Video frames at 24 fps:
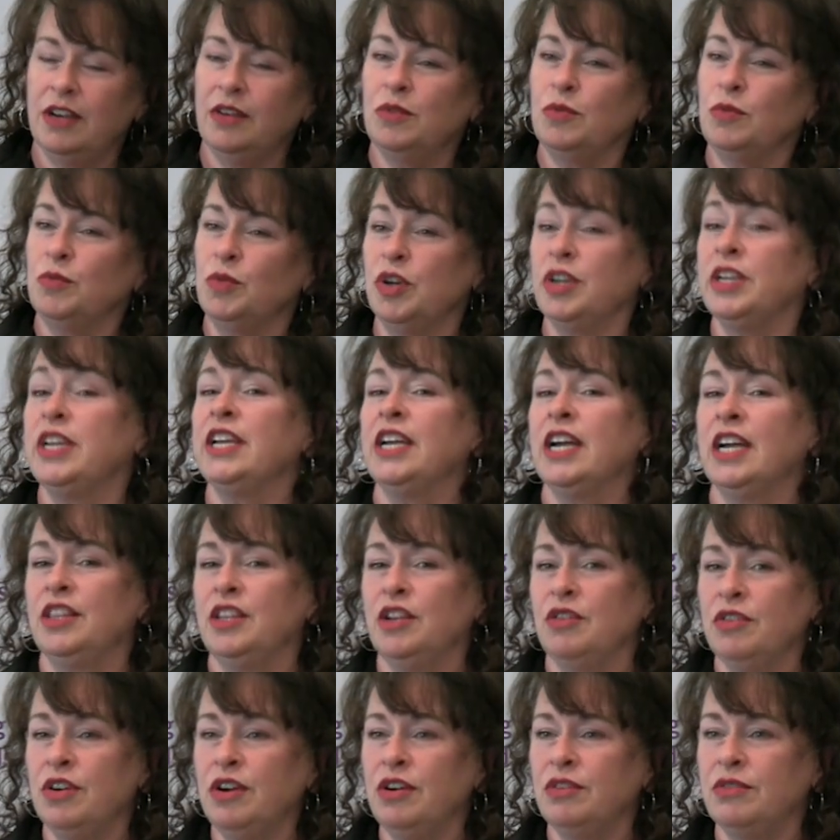working on
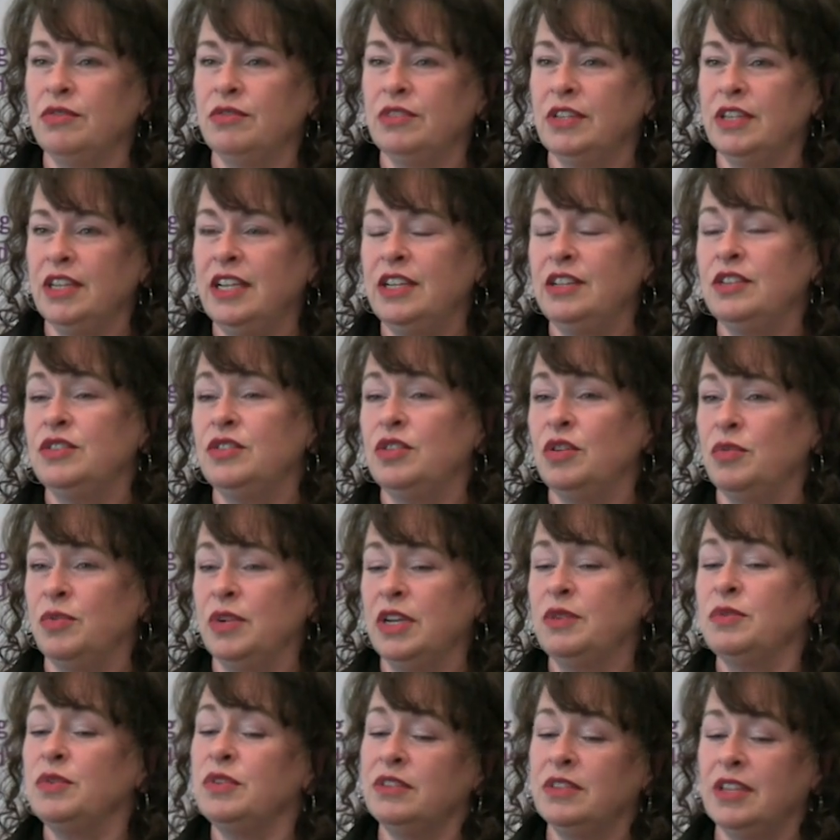their own. And so when
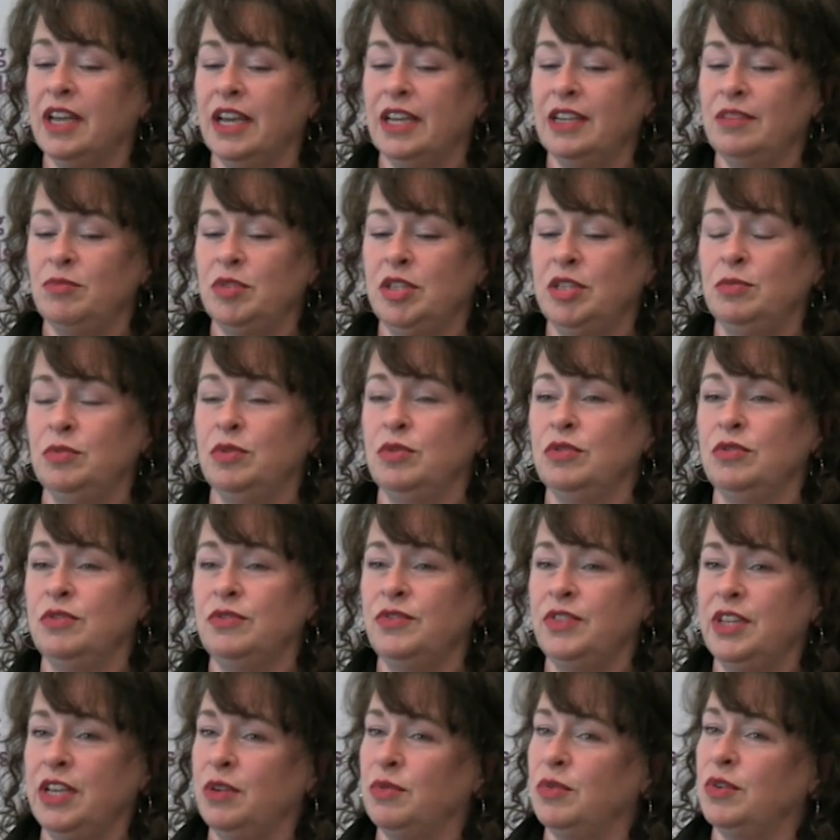it was time to
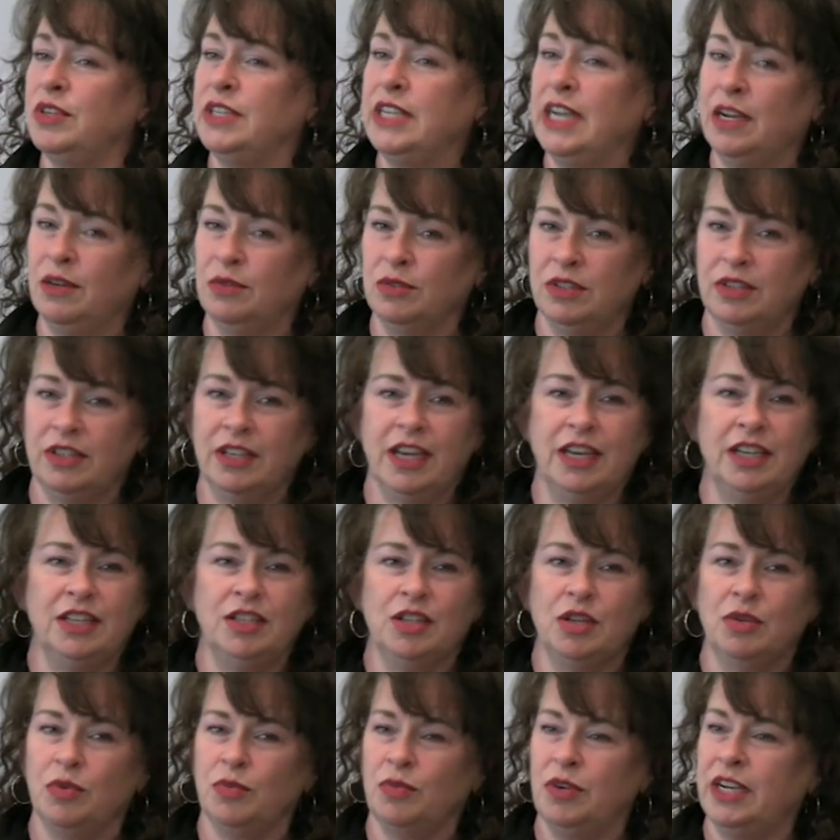move, they were downsized,
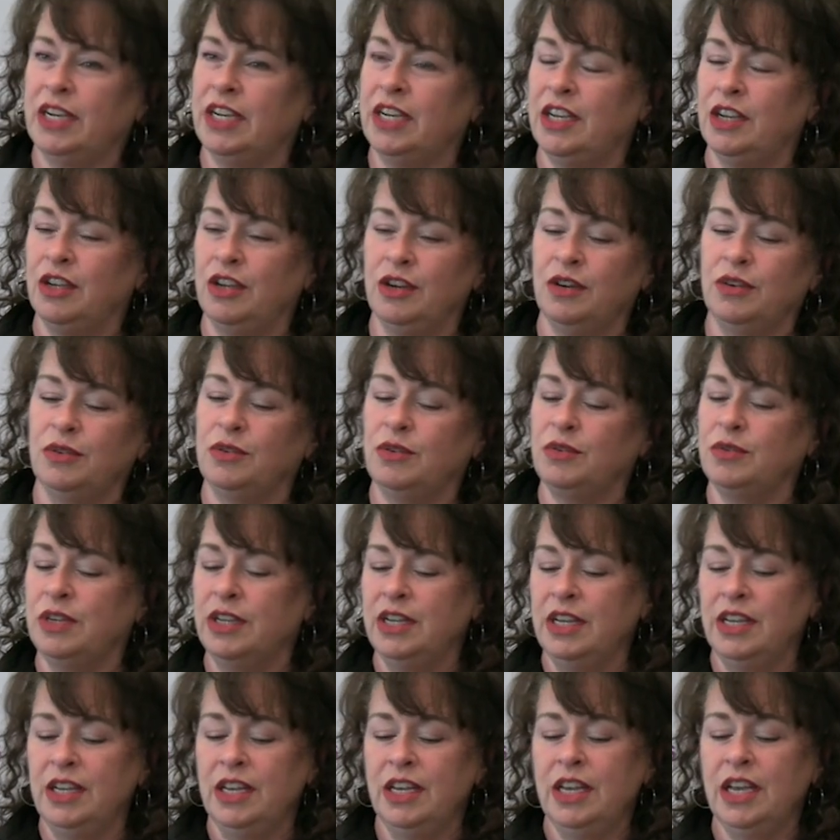they were ready to go.
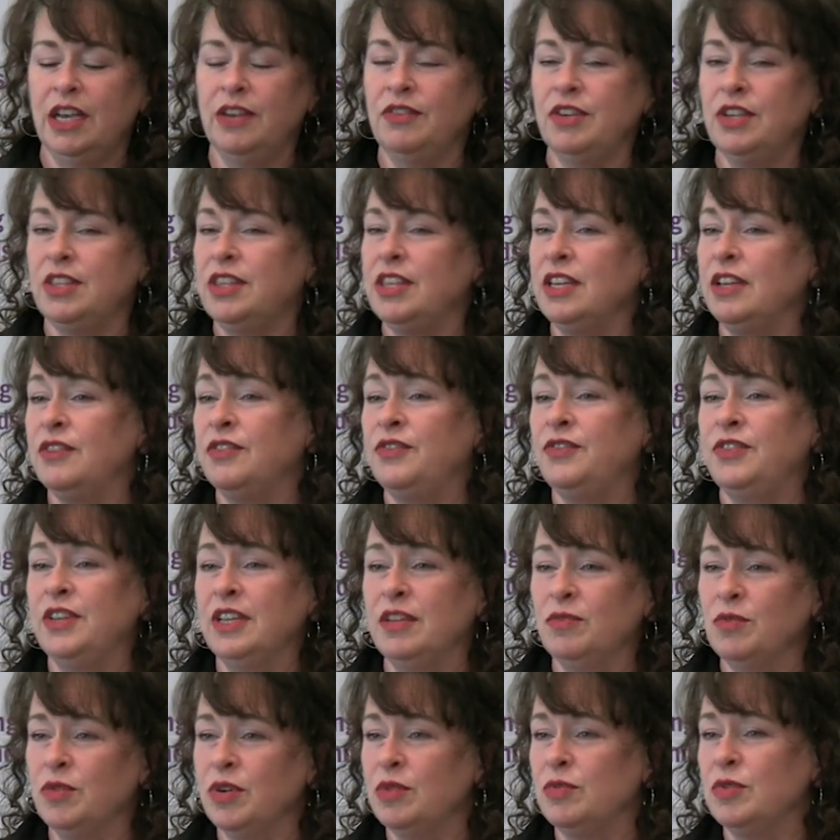Everything
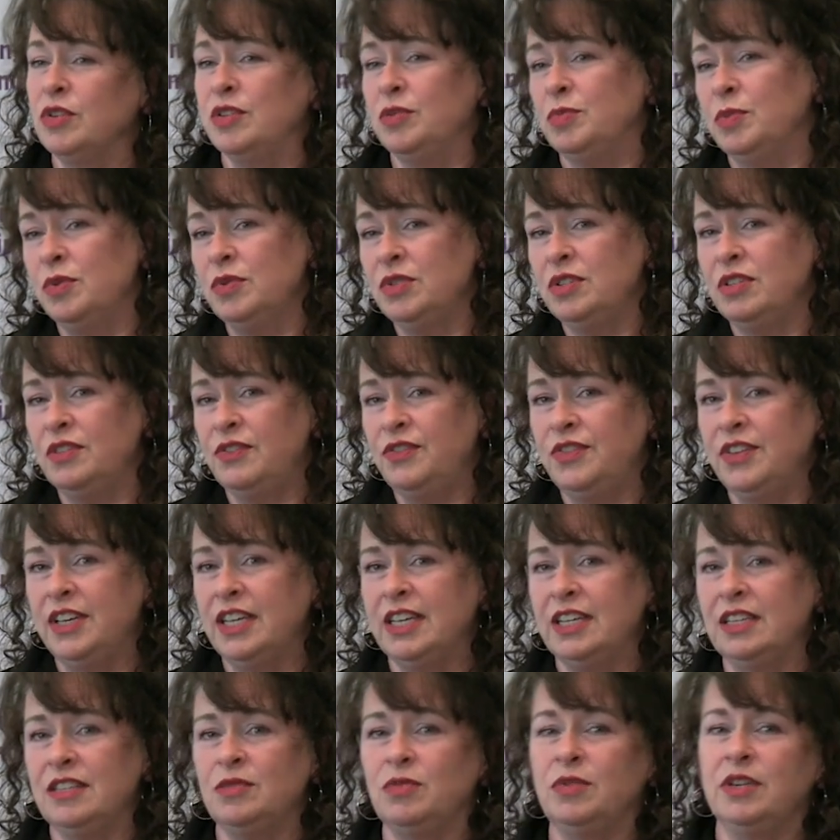fit where it was supposed to
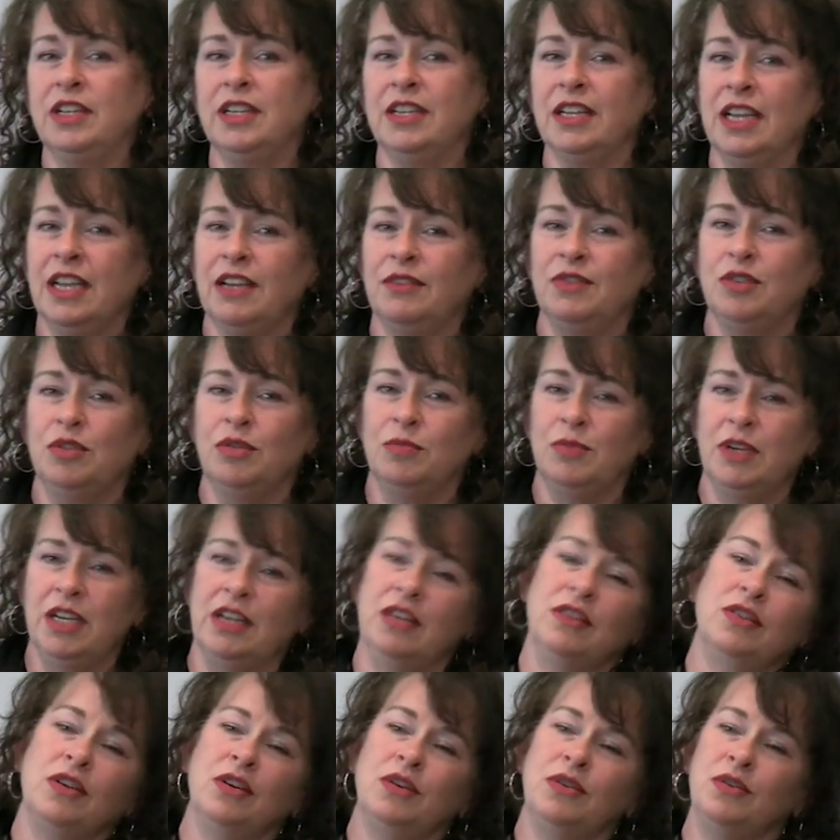fit. We didn't have too many
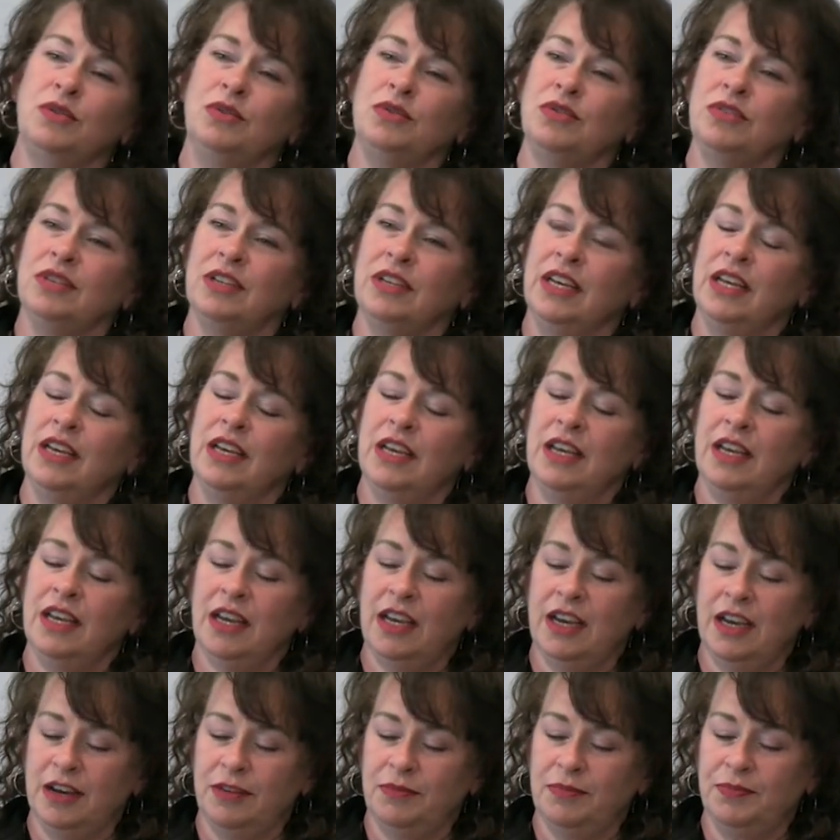clothes.
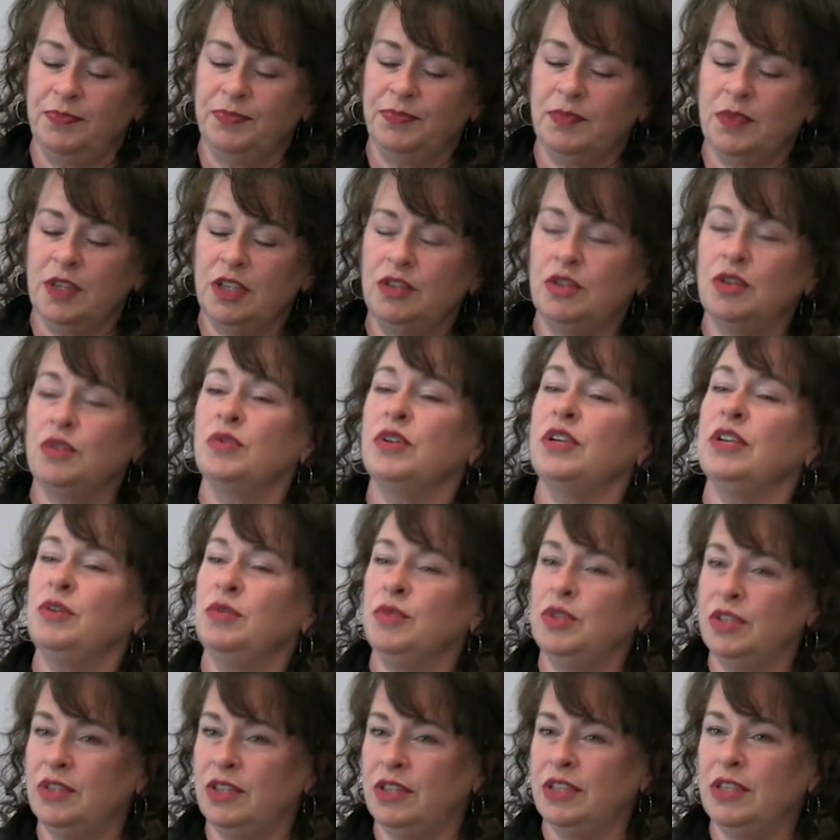And so it
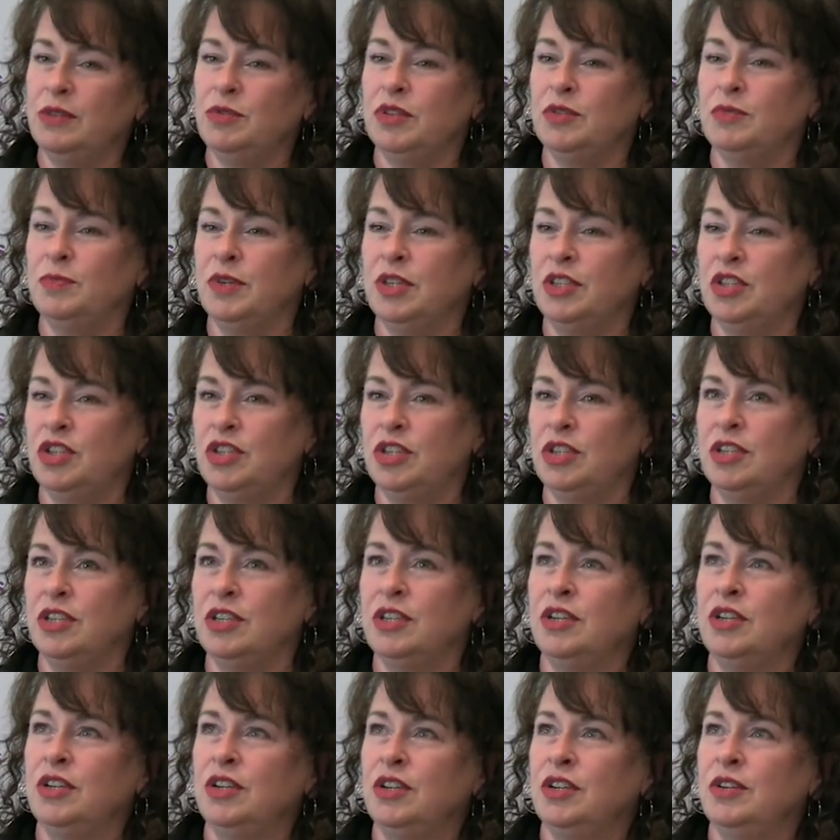was much
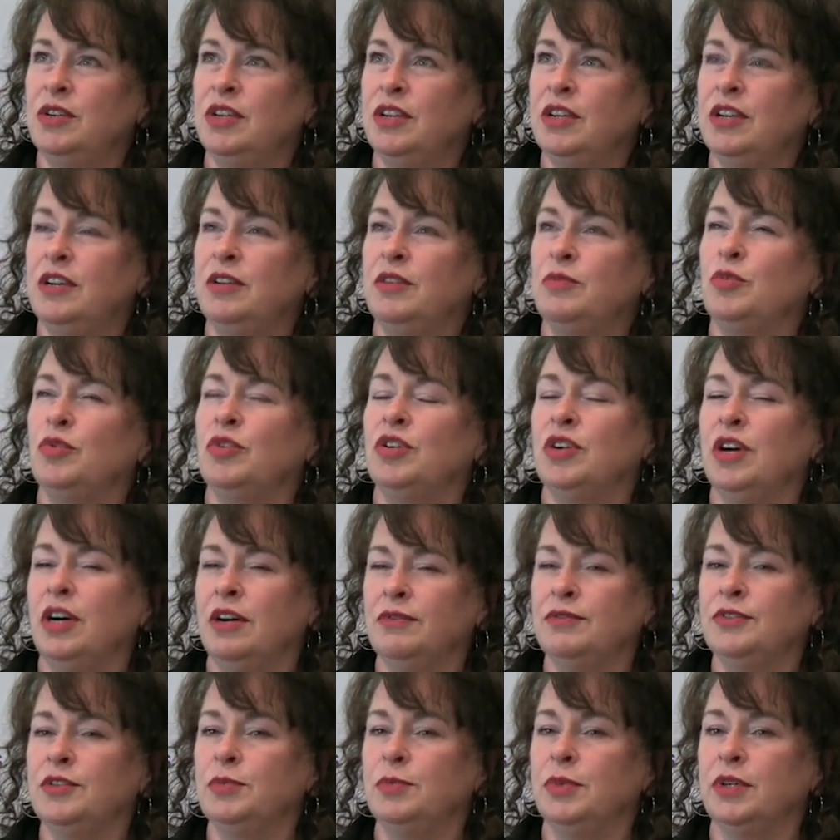more
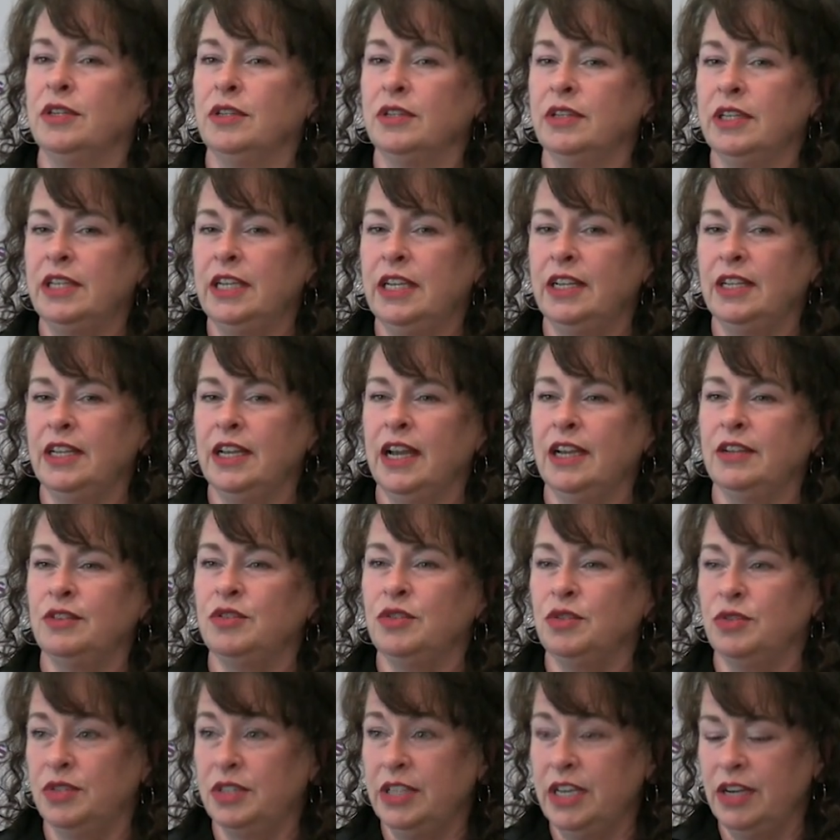comfortable and not
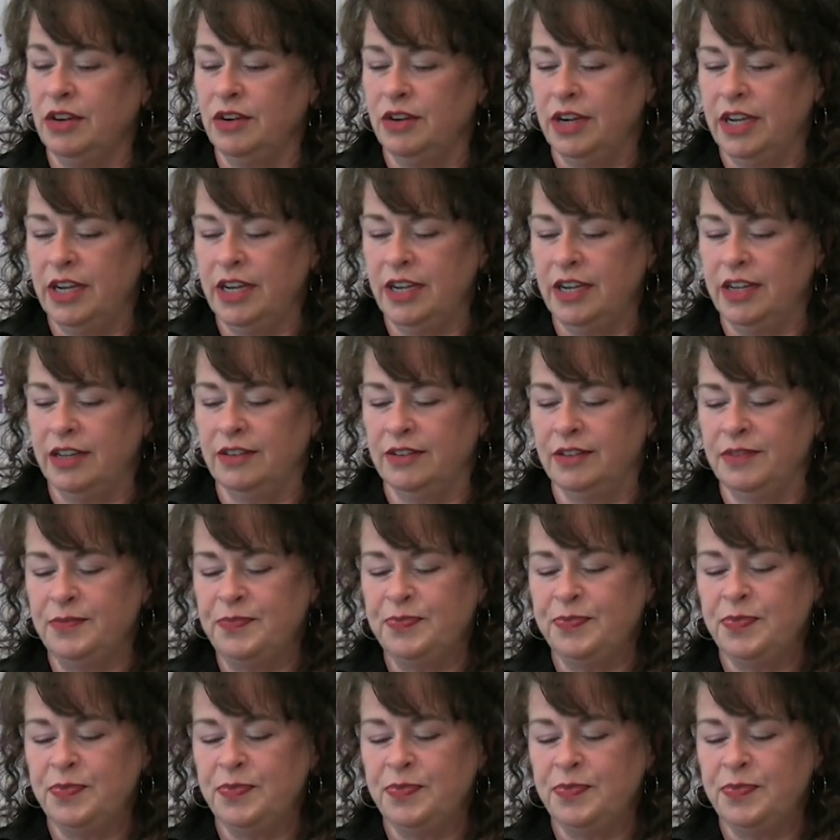so scary. And